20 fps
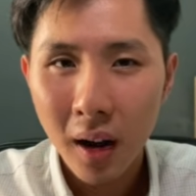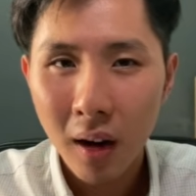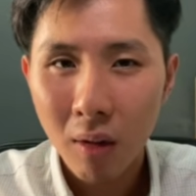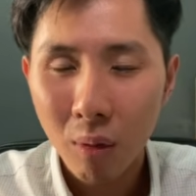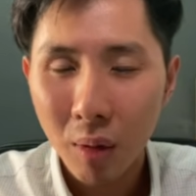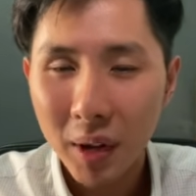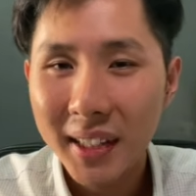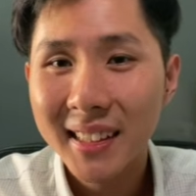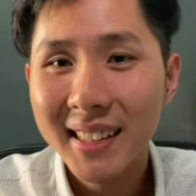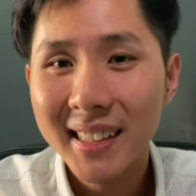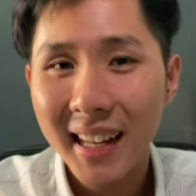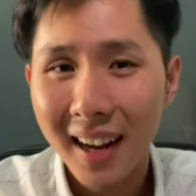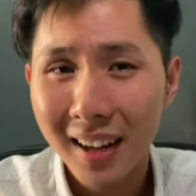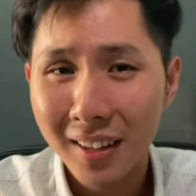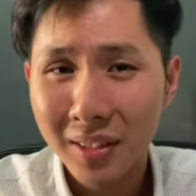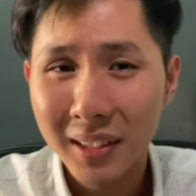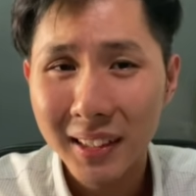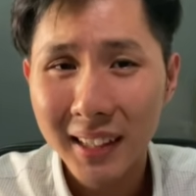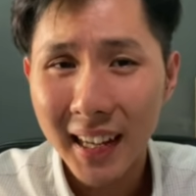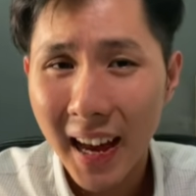what is
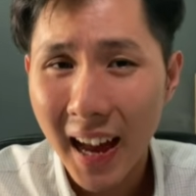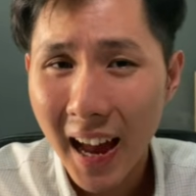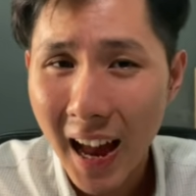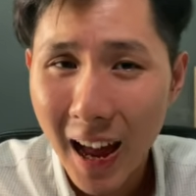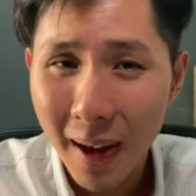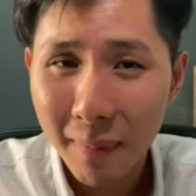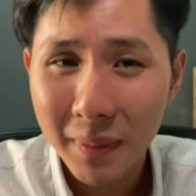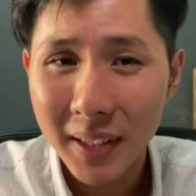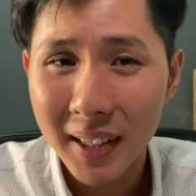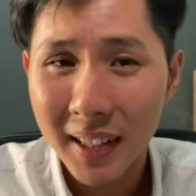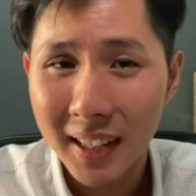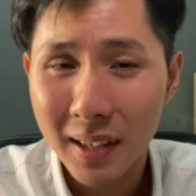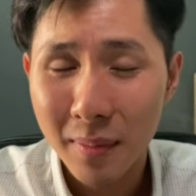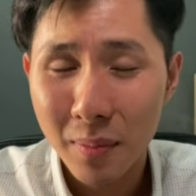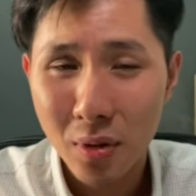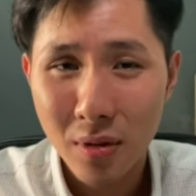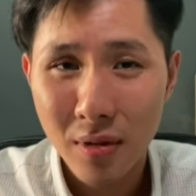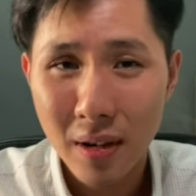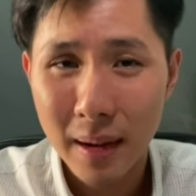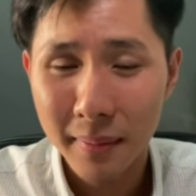actually happening in the
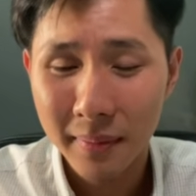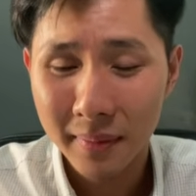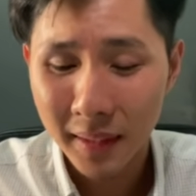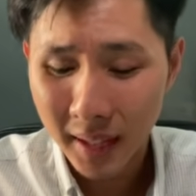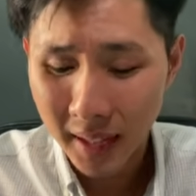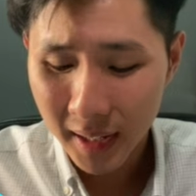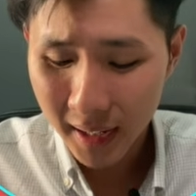program.